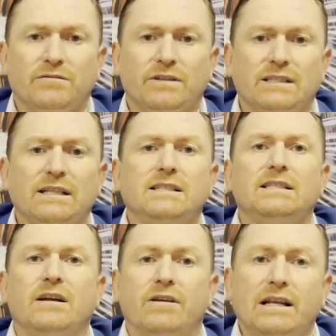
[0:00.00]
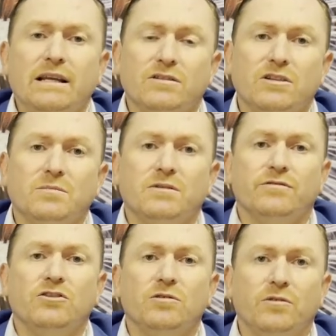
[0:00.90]
fertility directly in terms
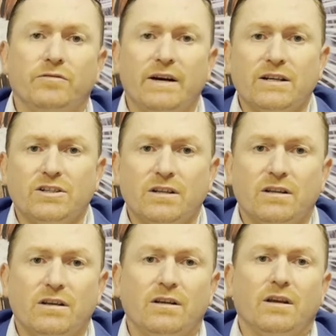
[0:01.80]
of tubal function,